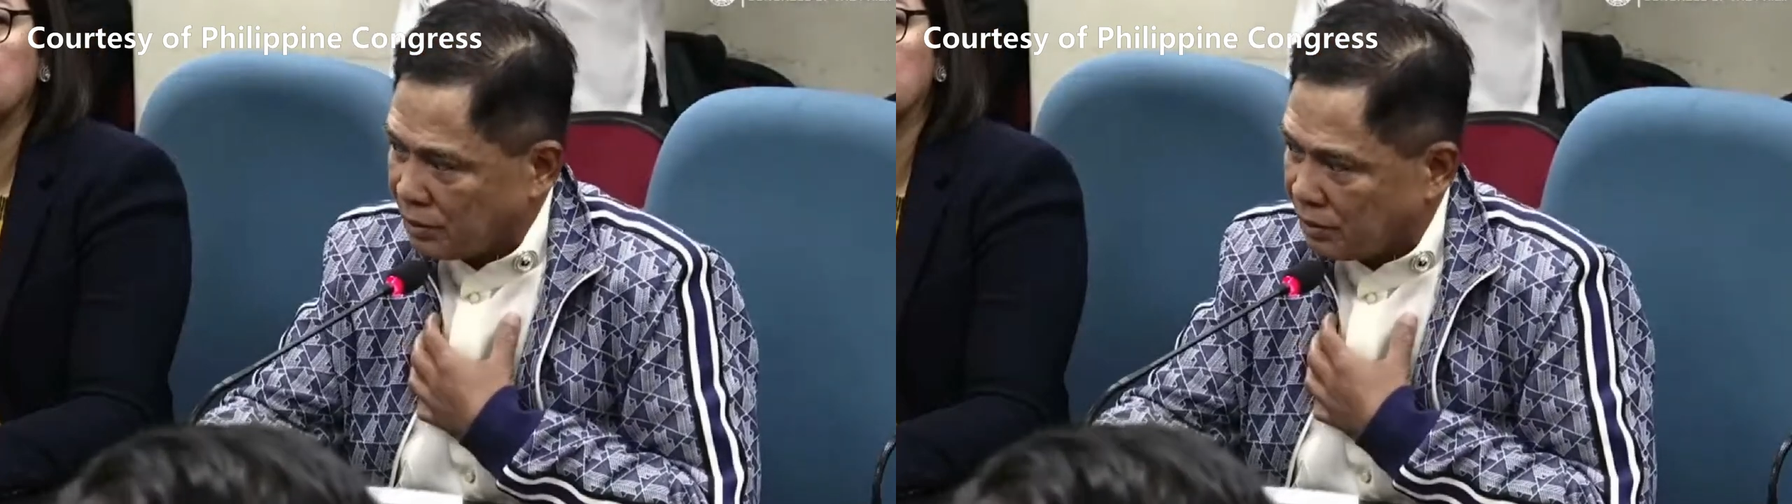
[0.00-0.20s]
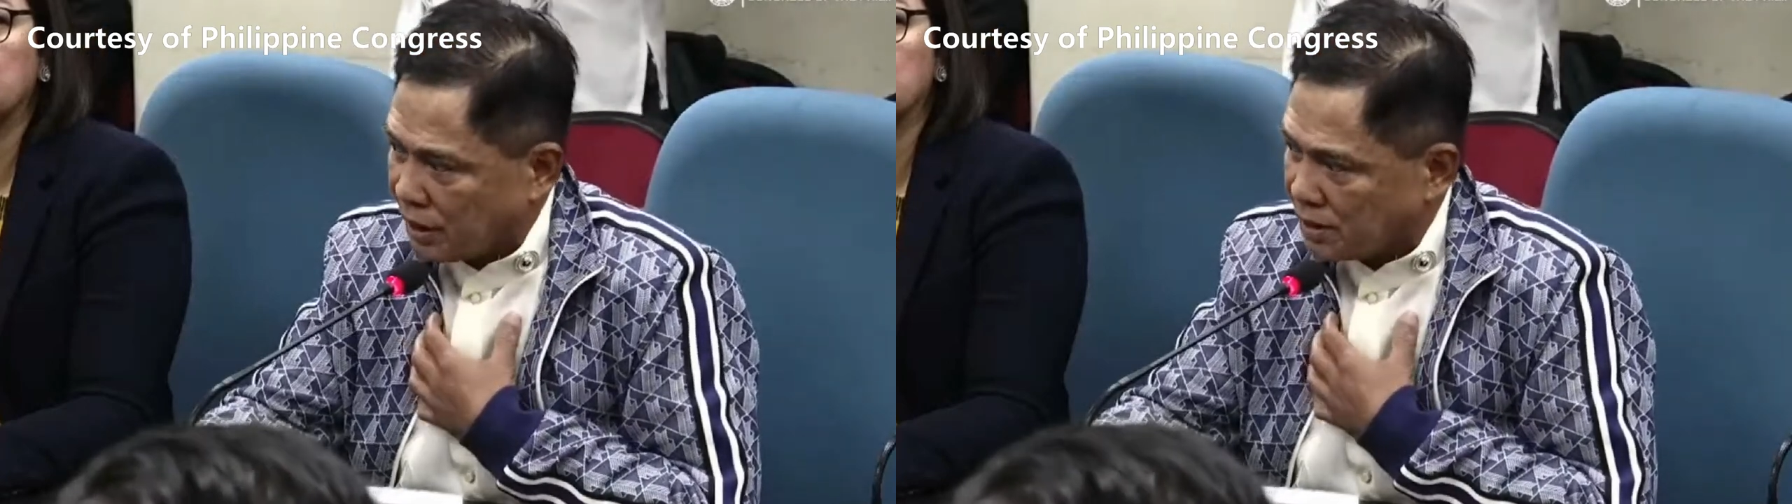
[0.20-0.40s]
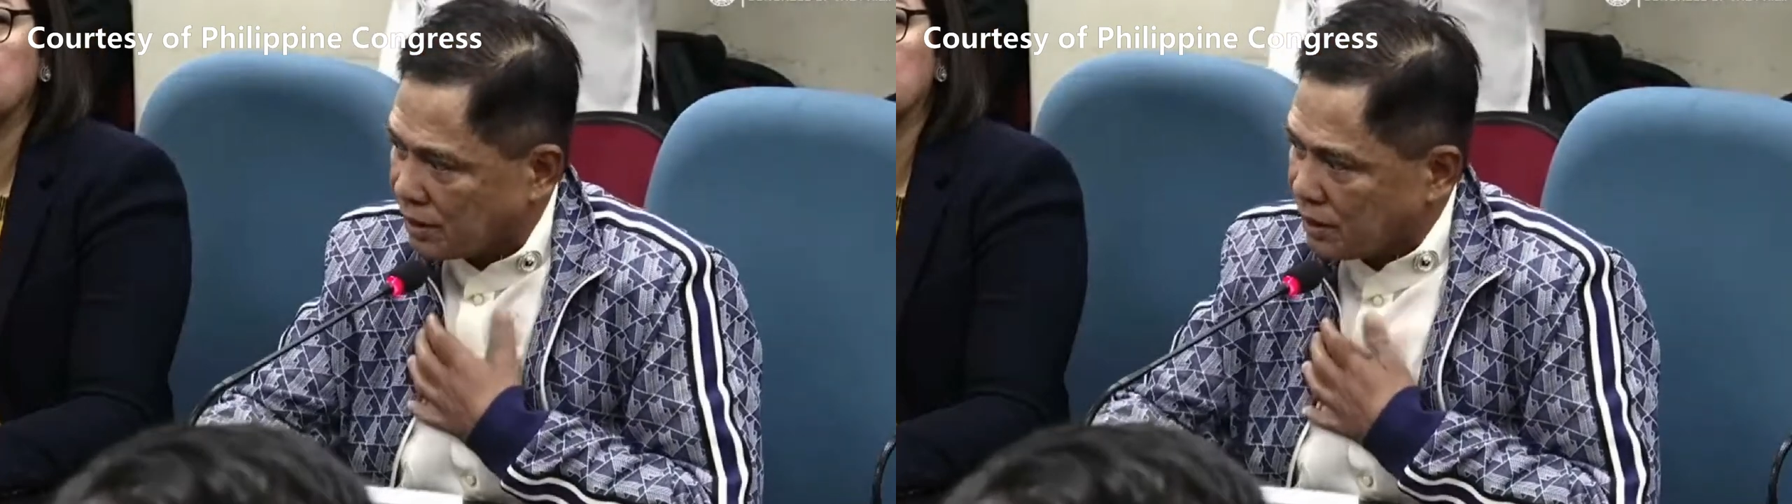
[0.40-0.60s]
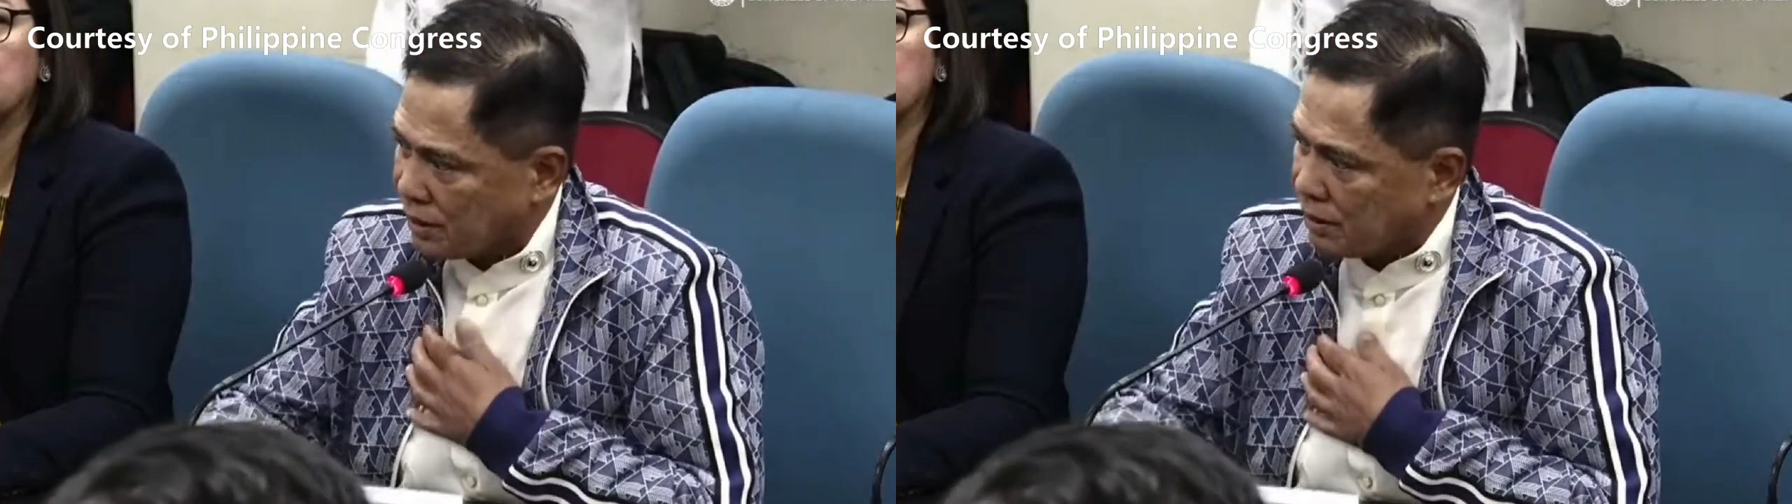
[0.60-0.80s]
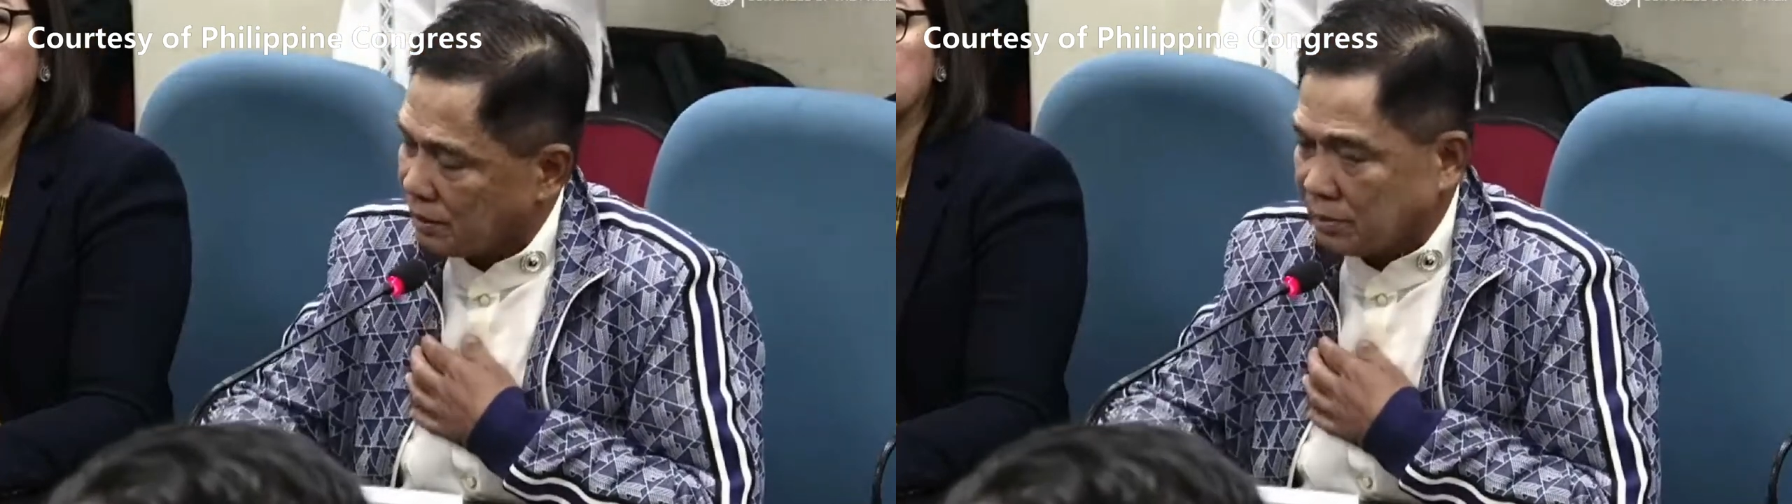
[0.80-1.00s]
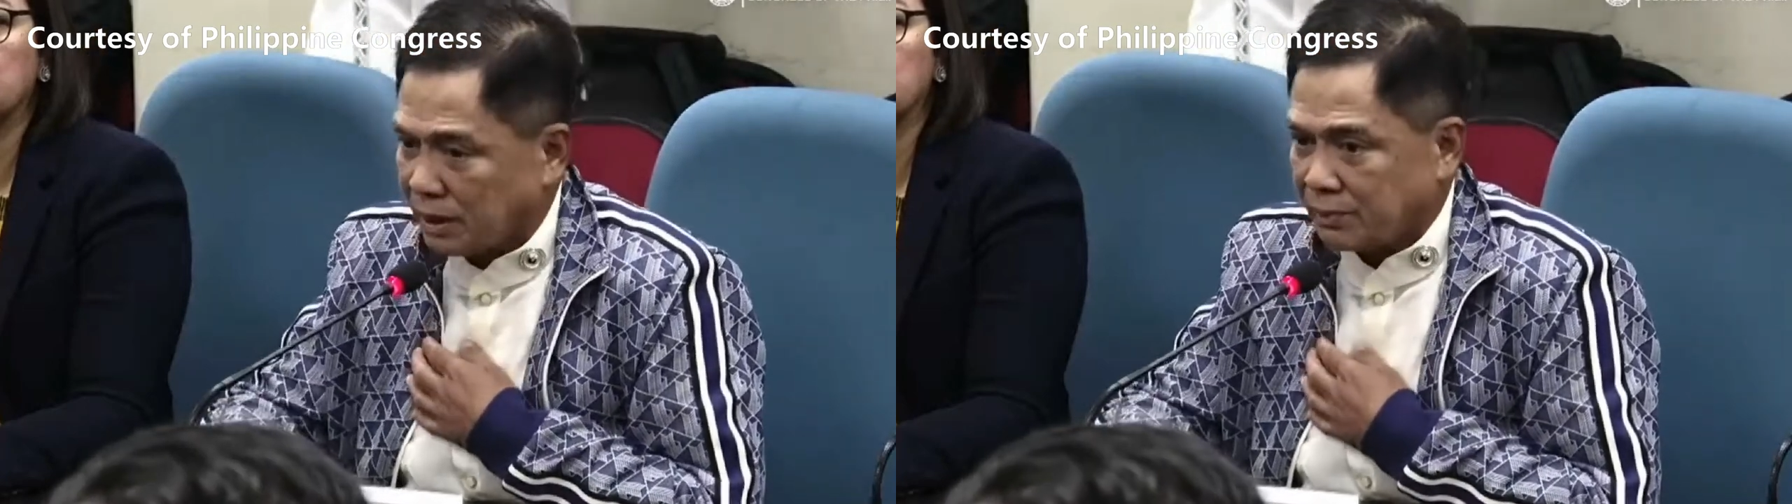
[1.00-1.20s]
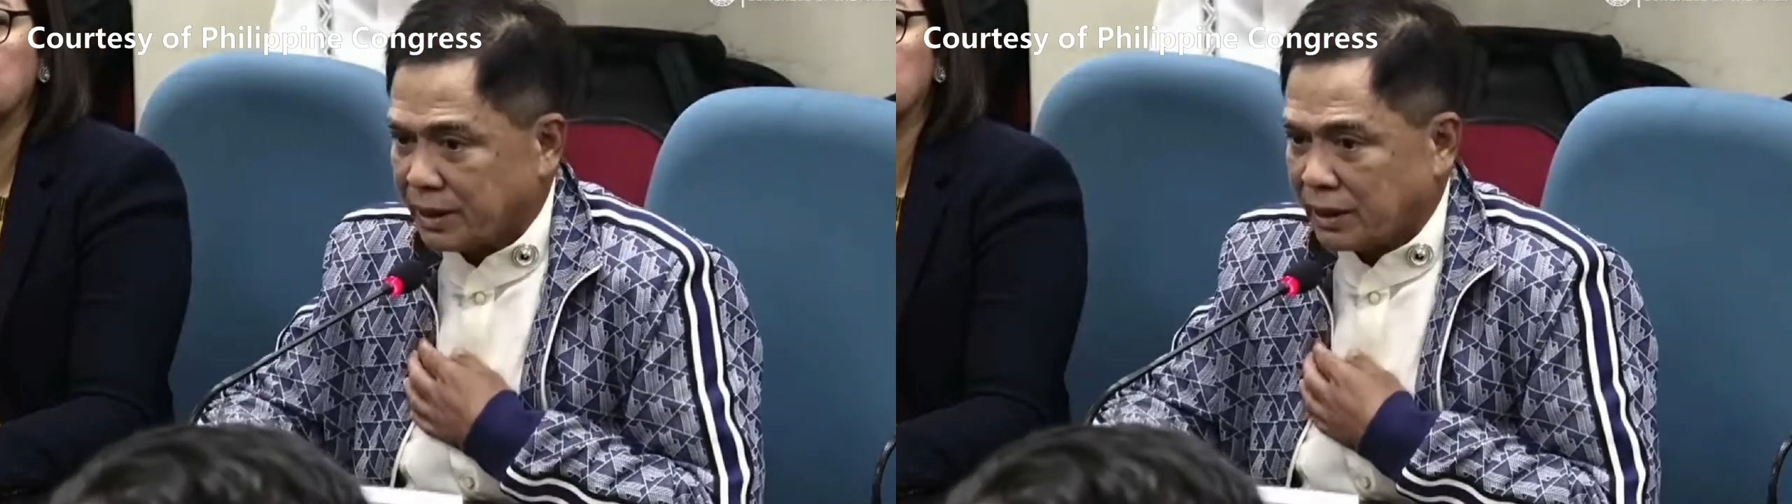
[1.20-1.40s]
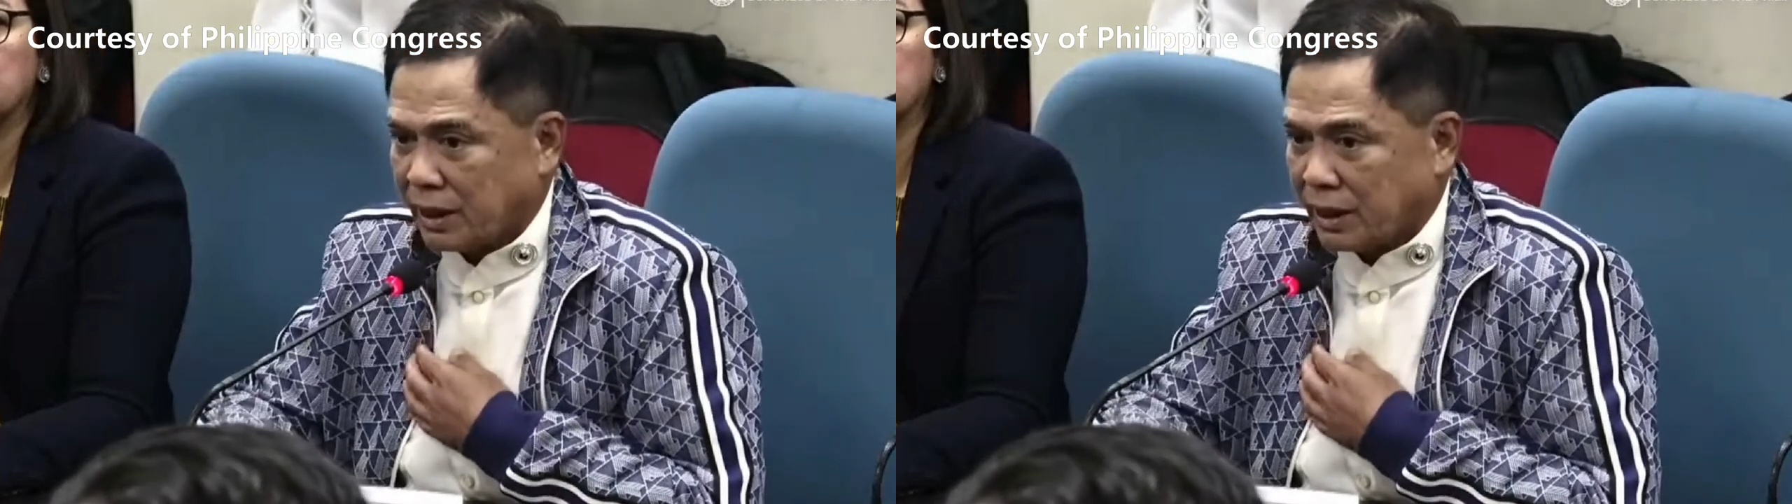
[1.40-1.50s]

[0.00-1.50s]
today's hearing, Madam Chair.